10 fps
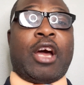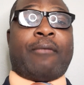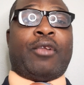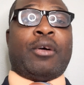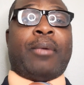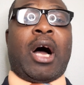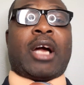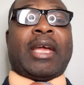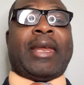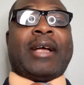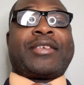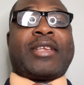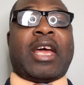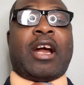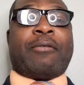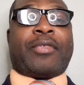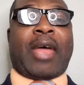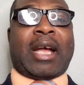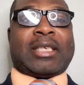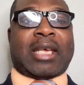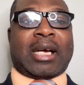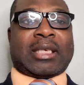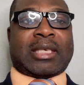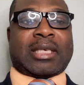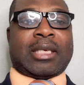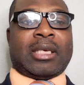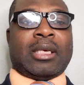of Lubbock in the state of Texas